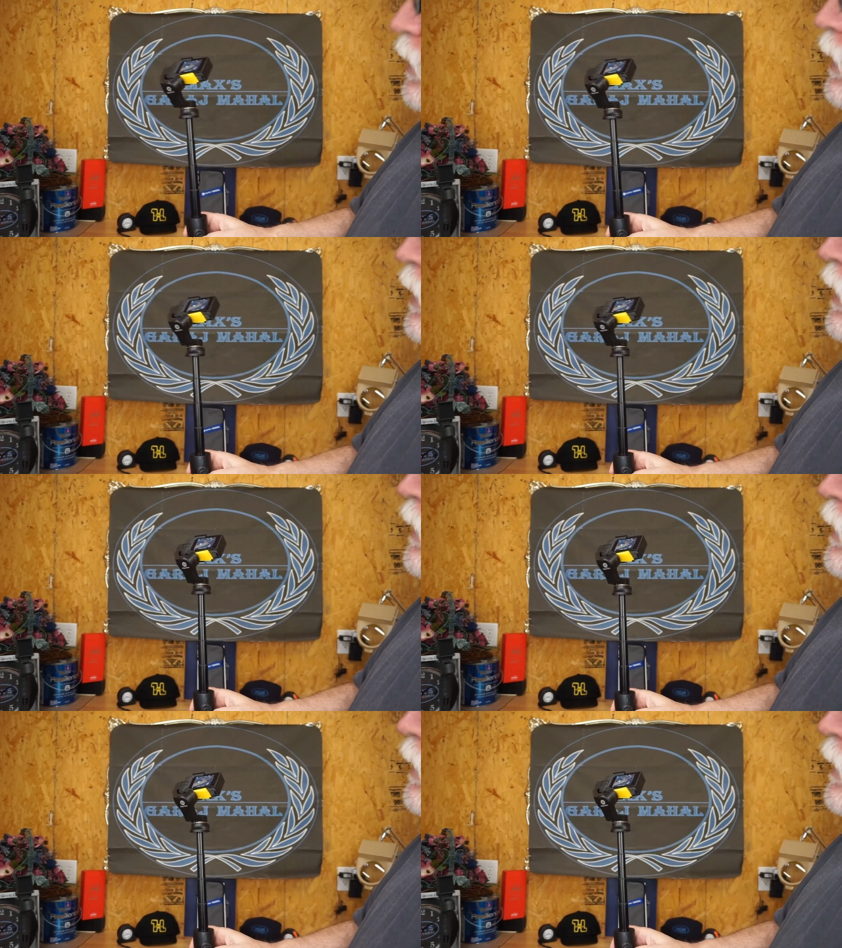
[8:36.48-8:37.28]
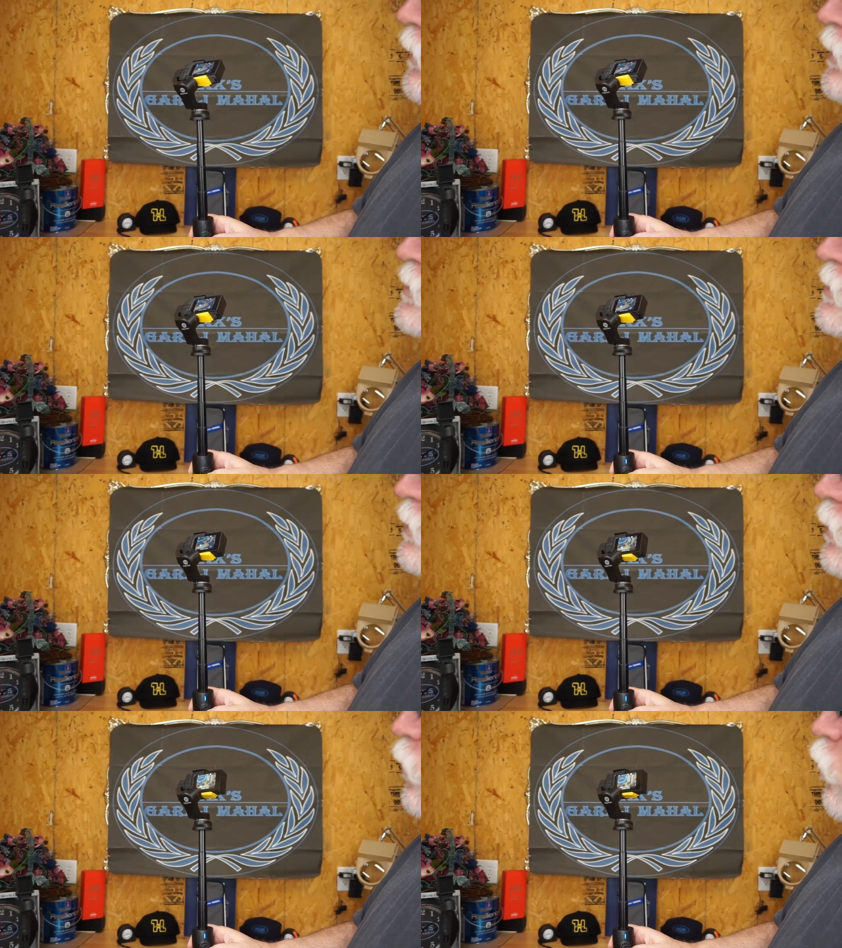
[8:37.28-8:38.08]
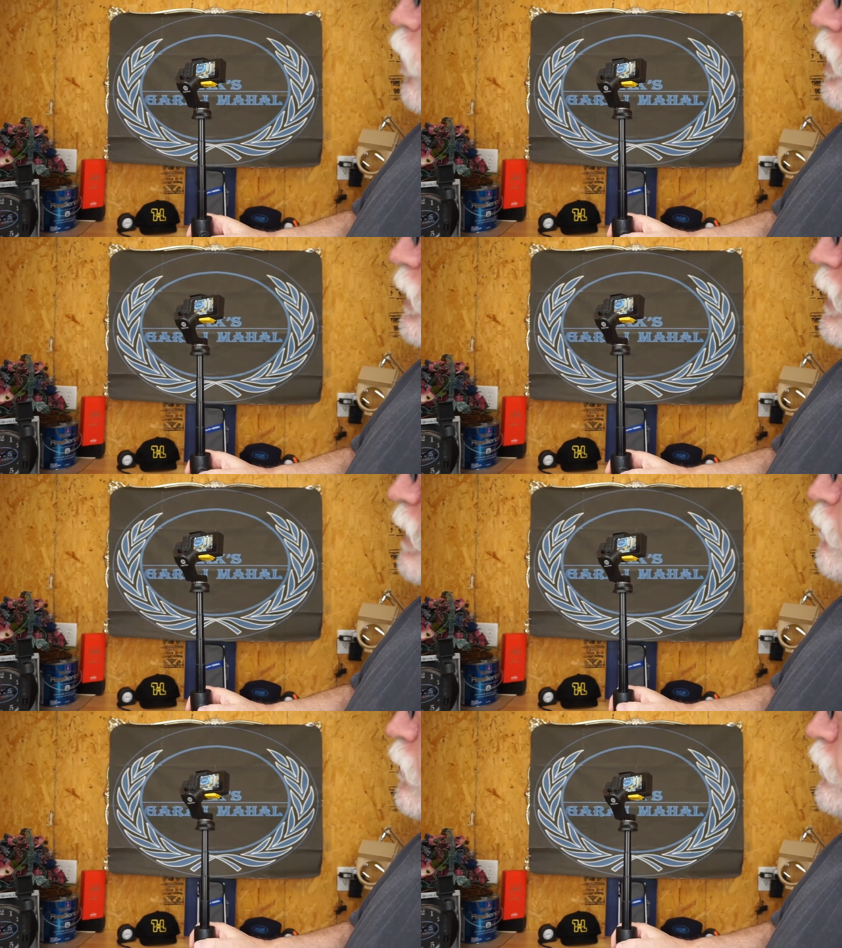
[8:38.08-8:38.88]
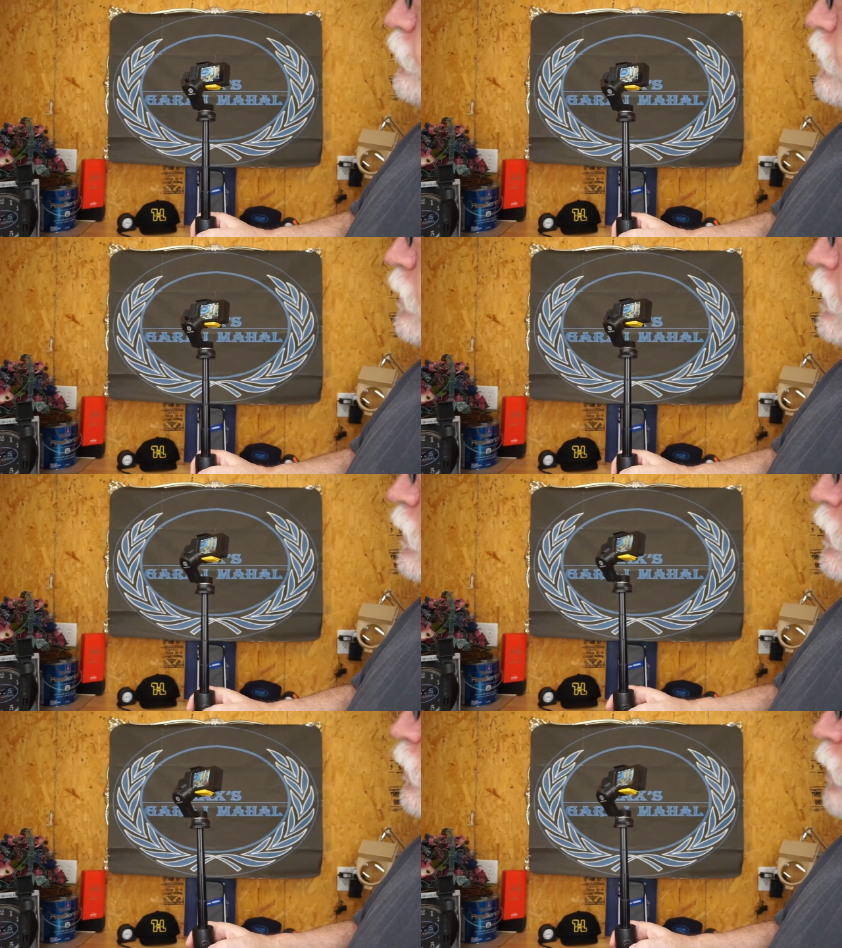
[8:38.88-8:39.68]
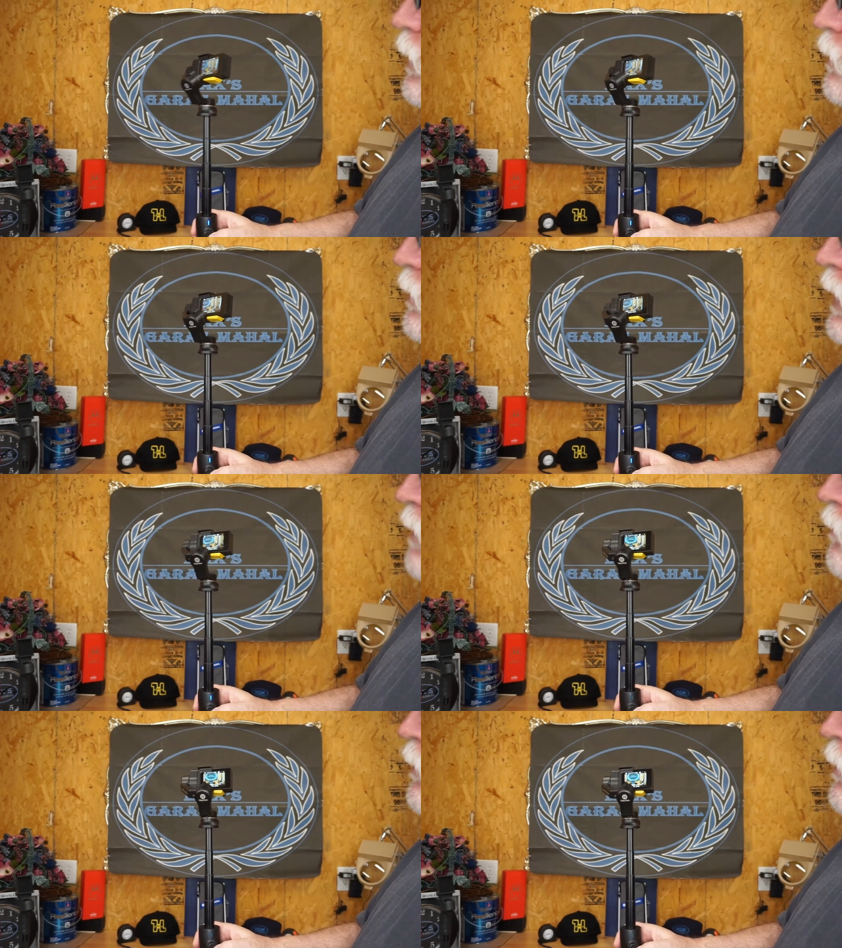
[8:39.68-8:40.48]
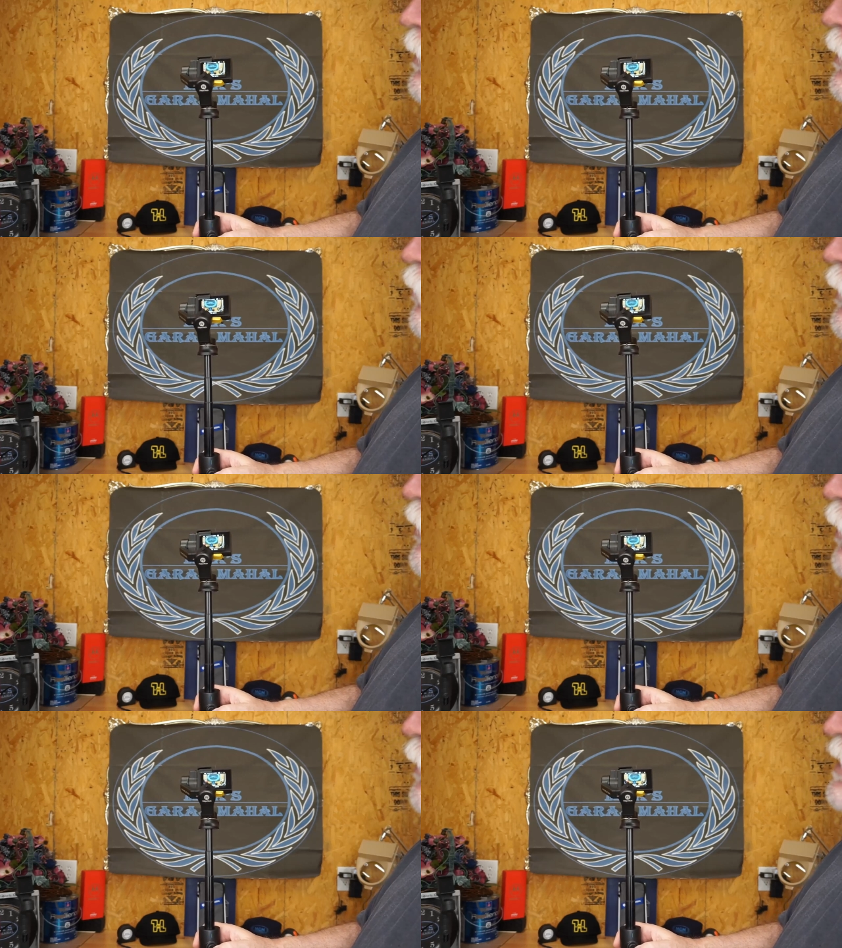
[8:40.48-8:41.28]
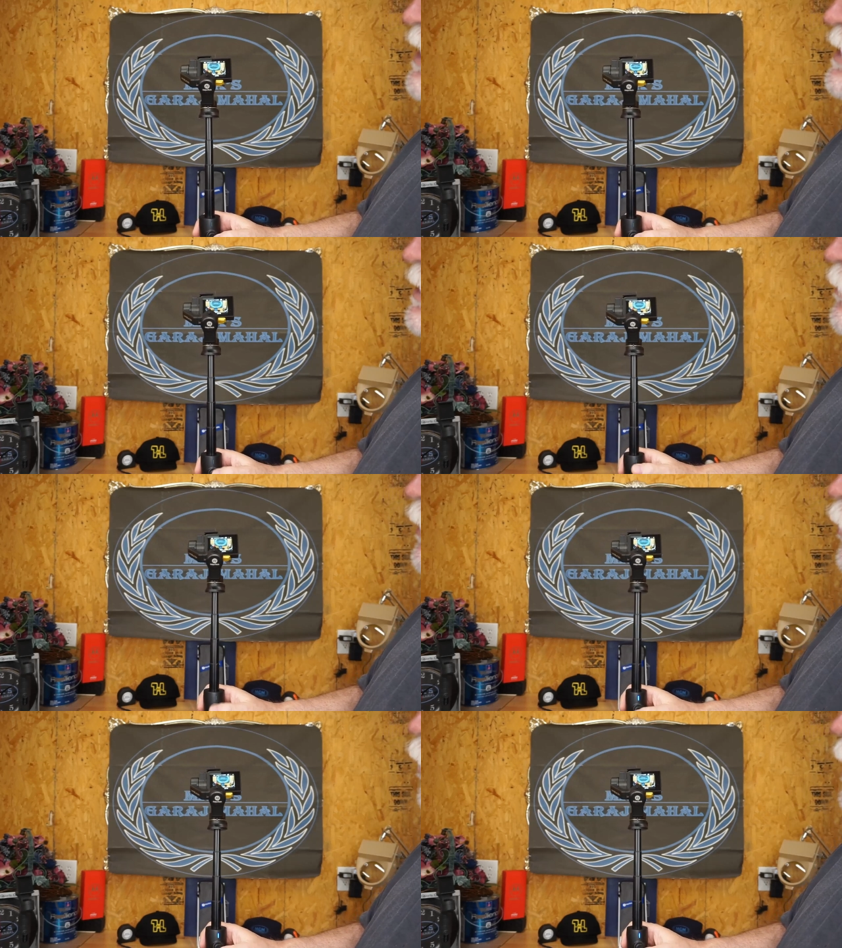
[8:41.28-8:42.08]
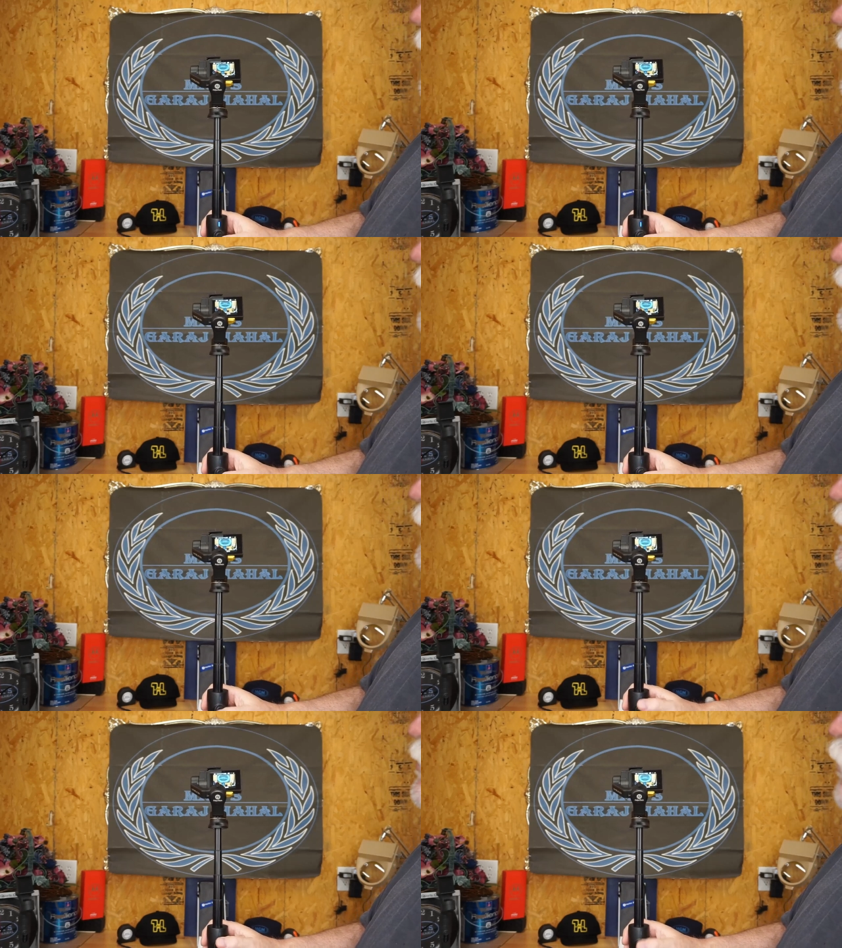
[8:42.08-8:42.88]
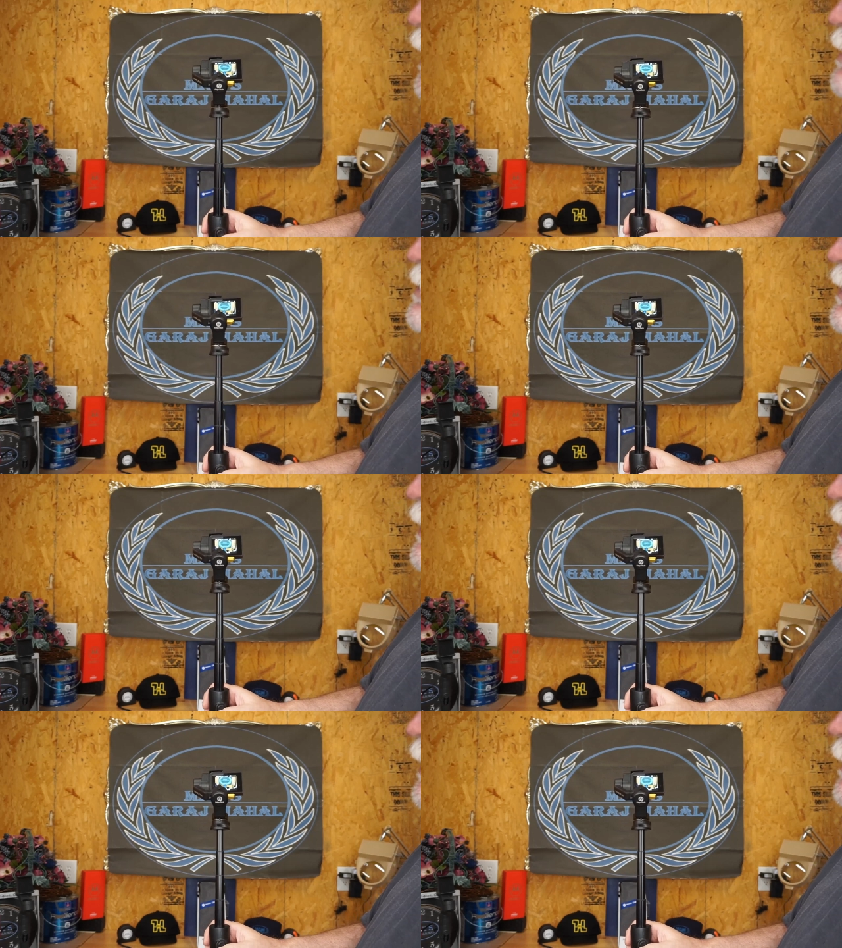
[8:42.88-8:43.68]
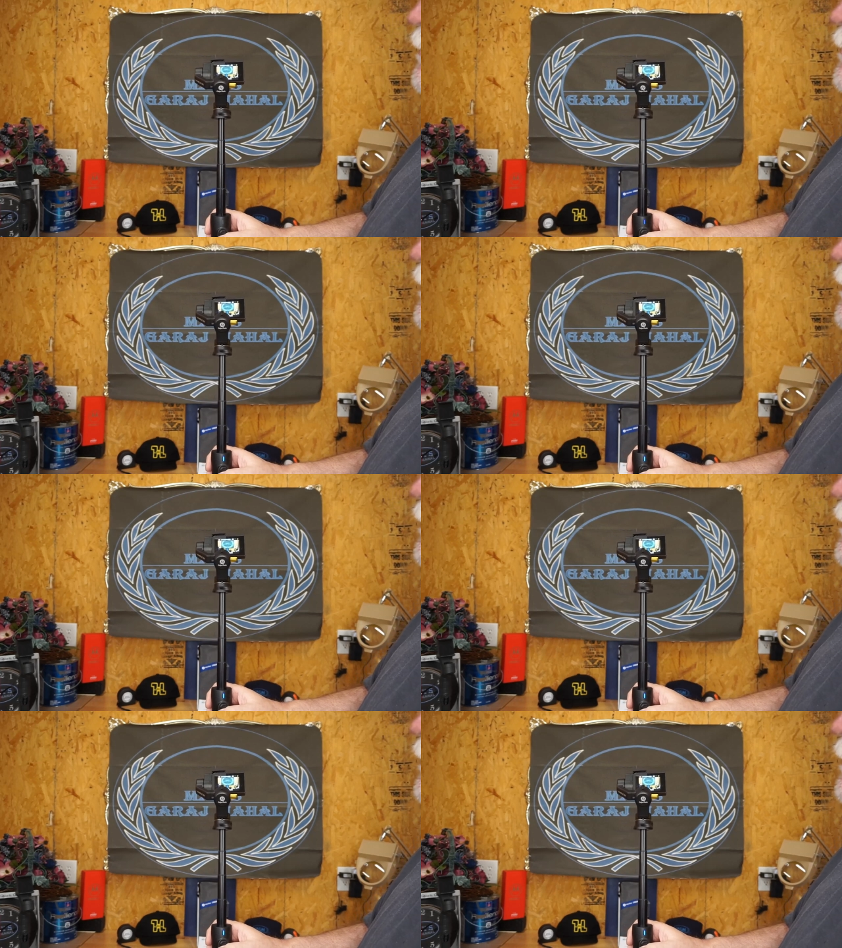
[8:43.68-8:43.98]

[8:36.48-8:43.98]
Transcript: (no speaker visible)